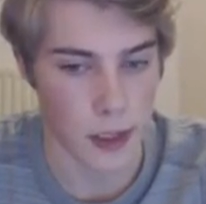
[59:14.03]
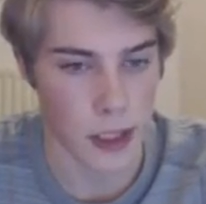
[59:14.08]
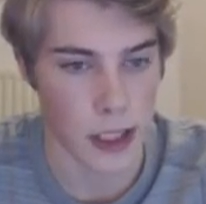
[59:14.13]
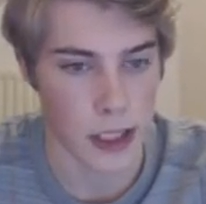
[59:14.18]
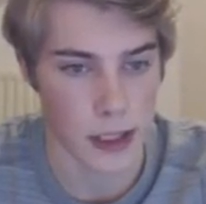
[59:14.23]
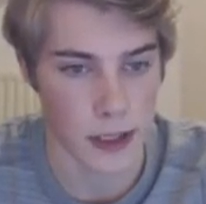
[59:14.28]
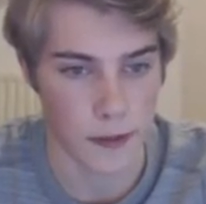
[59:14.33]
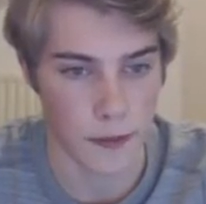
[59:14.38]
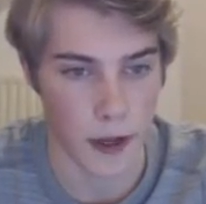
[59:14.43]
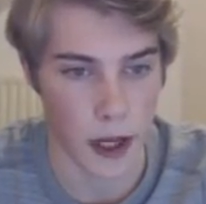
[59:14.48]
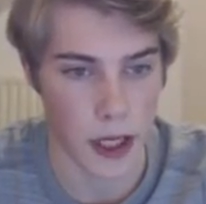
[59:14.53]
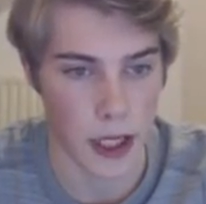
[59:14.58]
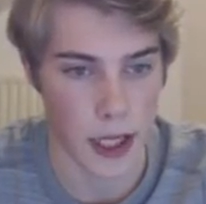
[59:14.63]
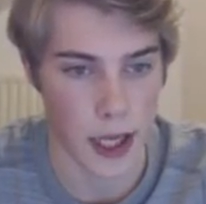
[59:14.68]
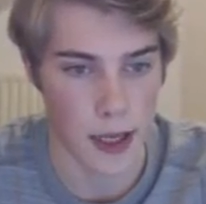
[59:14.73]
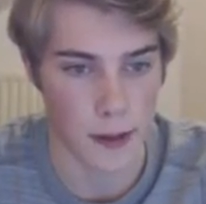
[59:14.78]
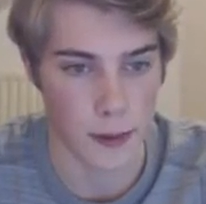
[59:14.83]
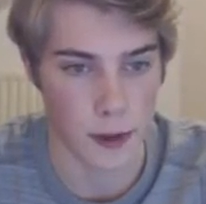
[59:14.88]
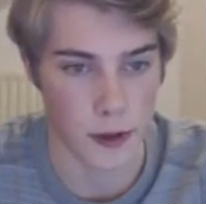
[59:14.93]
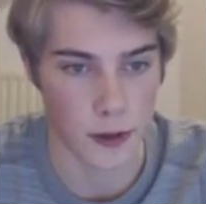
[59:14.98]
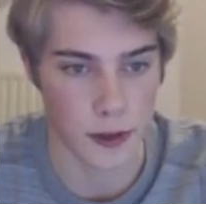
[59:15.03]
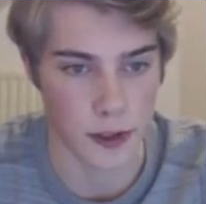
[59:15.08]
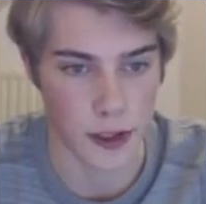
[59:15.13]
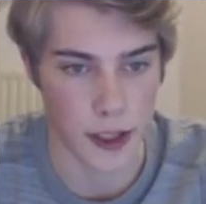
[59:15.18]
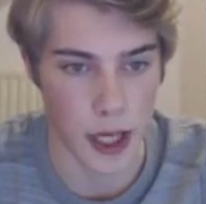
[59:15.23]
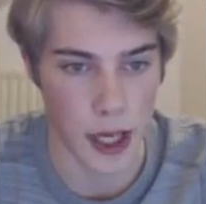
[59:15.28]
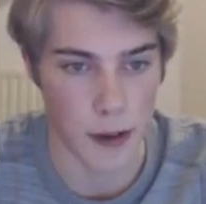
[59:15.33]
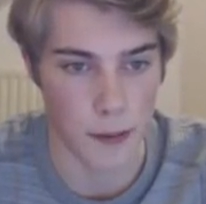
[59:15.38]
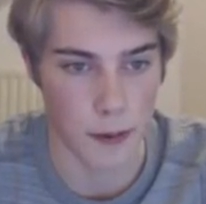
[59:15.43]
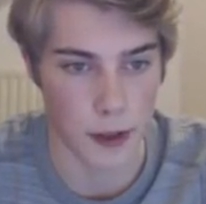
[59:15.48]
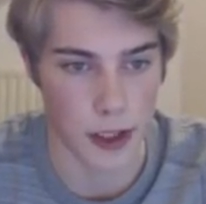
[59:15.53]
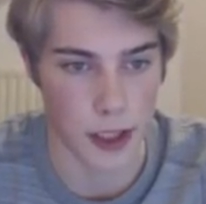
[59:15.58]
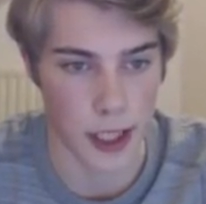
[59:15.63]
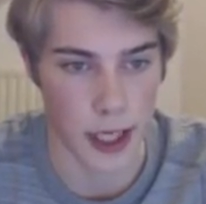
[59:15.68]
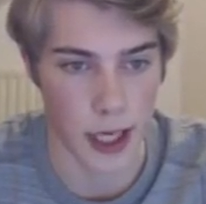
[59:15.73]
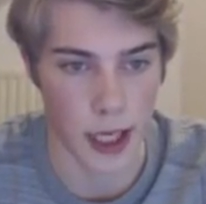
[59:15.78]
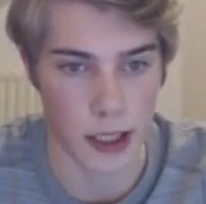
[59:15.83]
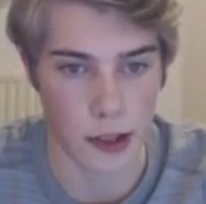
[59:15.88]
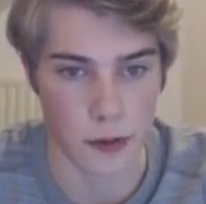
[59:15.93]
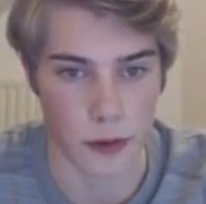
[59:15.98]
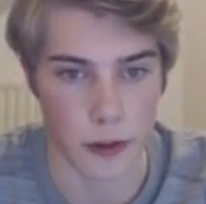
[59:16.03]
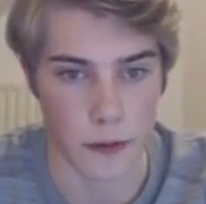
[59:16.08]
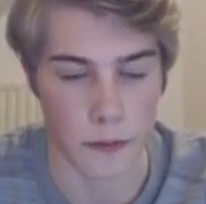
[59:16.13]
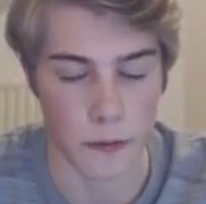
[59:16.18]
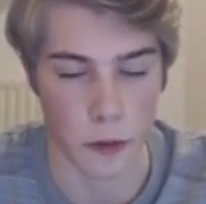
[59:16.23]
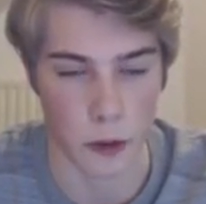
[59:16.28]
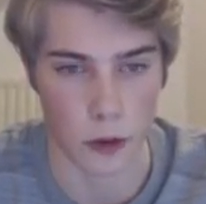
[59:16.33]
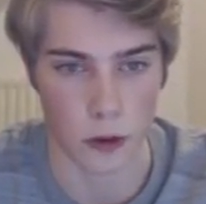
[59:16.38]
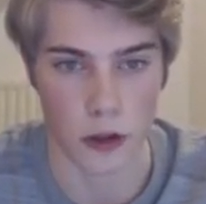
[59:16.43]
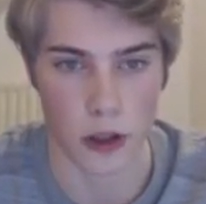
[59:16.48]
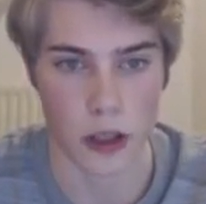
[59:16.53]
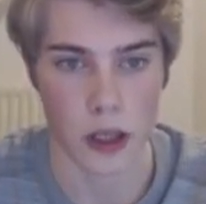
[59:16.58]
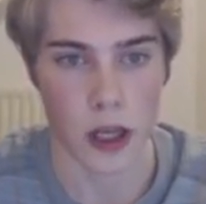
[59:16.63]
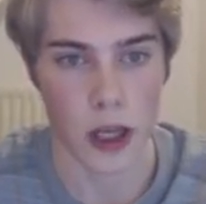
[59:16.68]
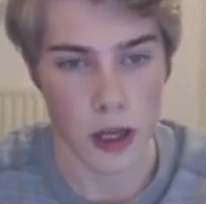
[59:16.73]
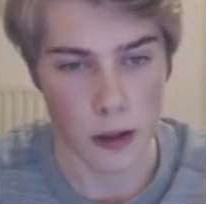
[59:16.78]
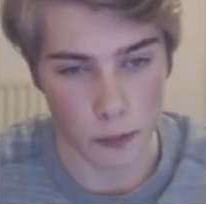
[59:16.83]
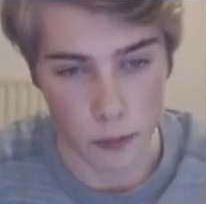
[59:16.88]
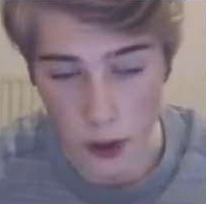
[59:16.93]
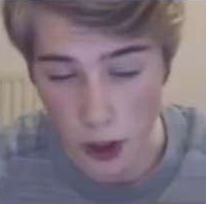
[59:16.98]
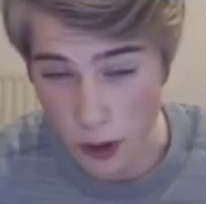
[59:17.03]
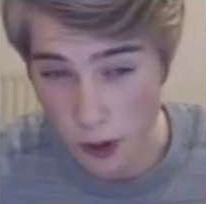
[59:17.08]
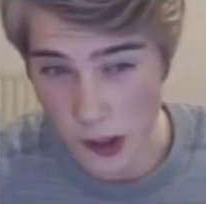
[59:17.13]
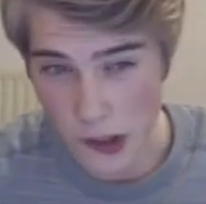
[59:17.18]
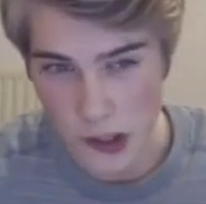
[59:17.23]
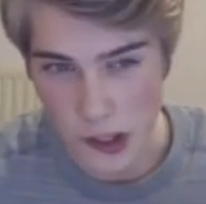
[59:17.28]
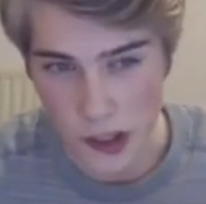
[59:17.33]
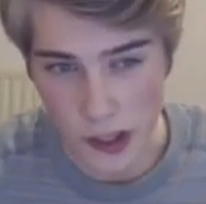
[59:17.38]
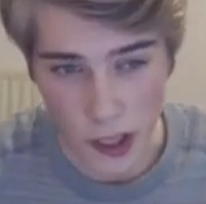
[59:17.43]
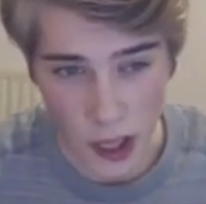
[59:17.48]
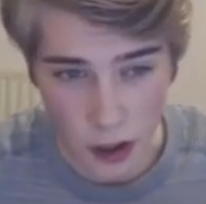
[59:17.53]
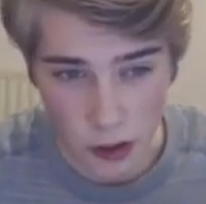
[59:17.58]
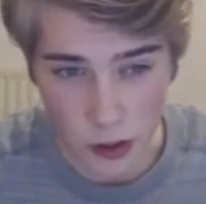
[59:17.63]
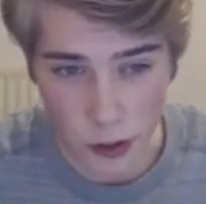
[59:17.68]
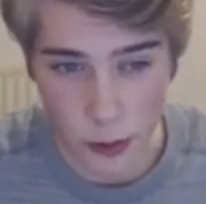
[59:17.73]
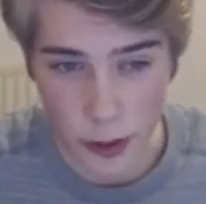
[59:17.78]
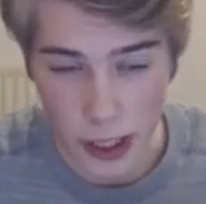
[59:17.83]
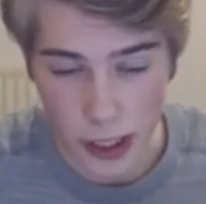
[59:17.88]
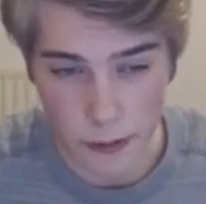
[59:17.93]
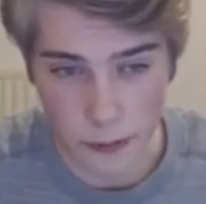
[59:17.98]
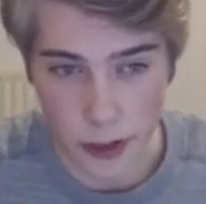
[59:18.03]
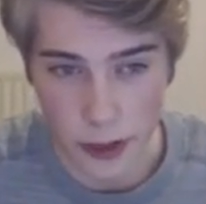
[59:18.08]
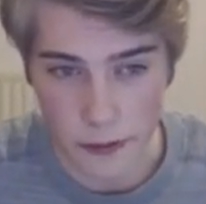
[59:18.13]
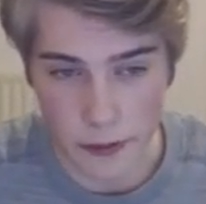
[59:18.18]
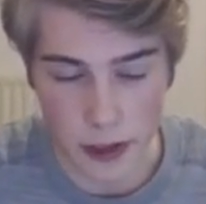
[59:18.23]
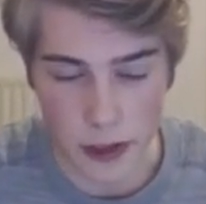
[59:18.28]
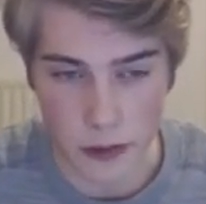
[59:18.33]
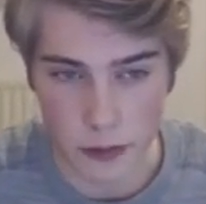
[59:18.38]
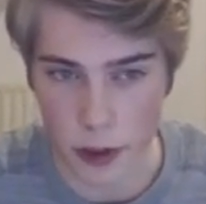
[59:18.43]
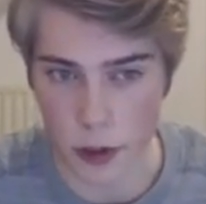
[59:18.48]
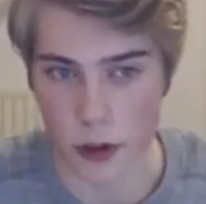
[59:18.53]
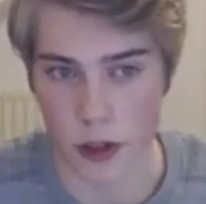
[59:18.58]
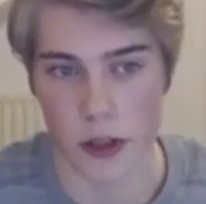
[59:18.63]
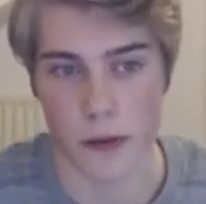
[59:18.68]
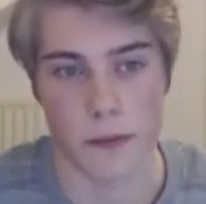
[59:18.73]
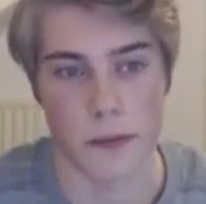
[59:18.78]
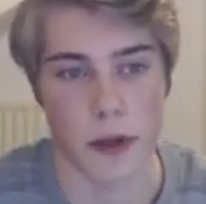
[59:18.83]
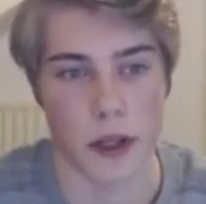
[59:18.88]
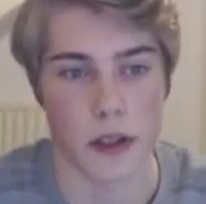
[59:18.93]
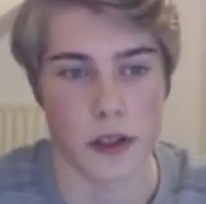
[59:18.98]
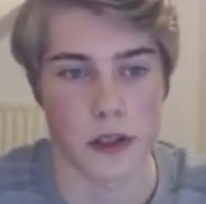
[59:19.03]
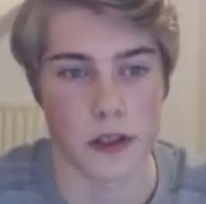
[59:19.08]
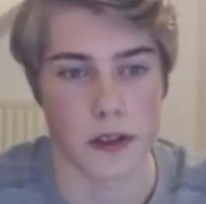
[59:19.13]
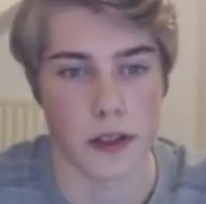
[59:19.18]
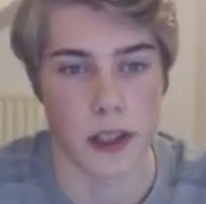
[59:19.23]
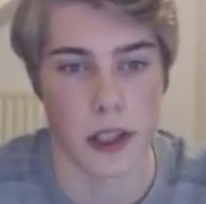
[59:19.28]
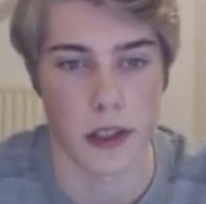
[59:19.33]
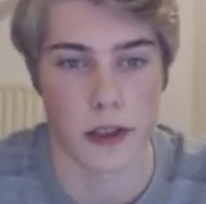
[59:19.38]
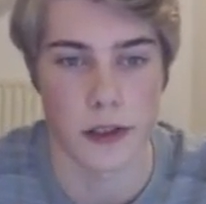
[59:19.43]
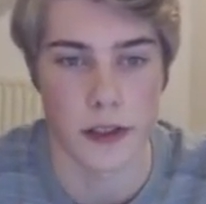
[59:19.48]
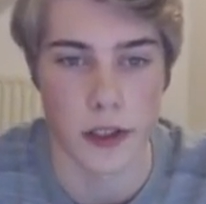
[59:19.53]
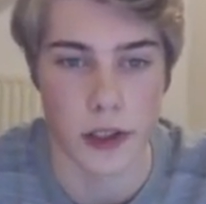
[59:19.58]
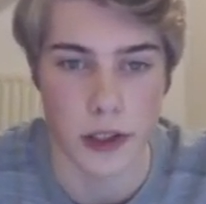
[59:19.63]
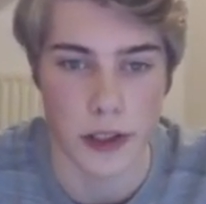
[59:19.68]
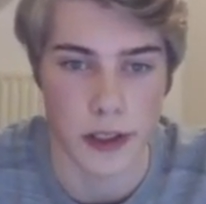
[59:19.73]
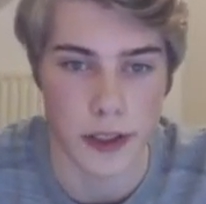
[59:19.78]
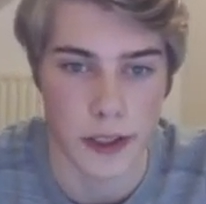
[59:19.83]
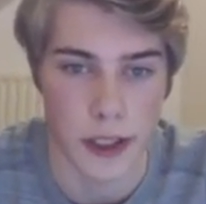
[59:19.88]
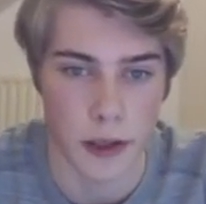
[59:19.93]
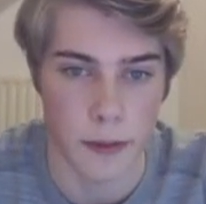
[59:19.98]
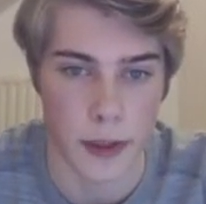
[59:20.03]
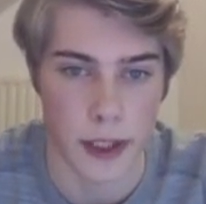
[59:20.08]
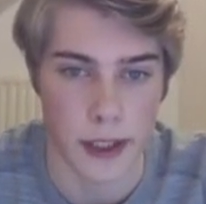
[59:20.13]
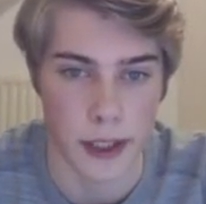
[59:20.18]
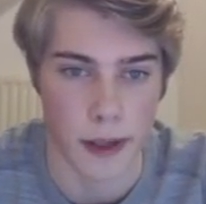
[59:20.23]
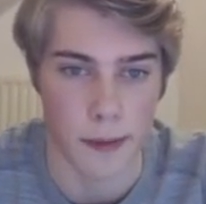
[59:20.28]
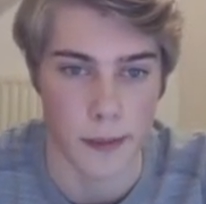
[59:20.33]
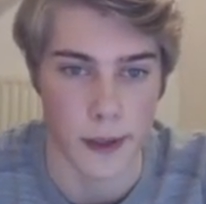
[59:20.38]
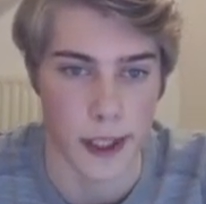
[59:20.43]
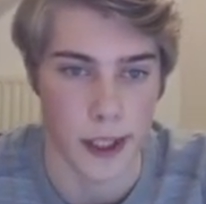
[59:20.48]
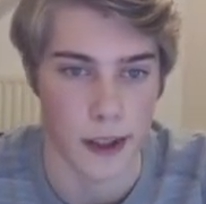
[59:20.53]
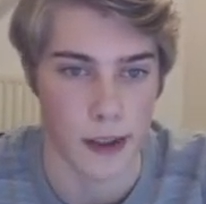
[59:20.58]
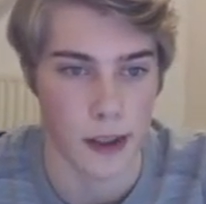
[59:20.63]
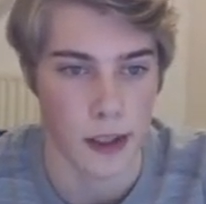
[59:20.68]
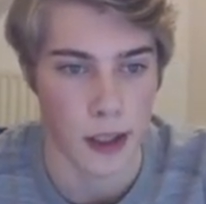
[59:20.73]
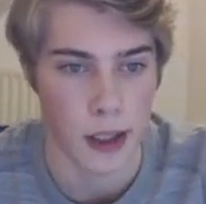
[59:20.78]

he's finally able to escape with the king to f4. But the question is, how do we get rid of this rook? Because there's still the stalemate happening.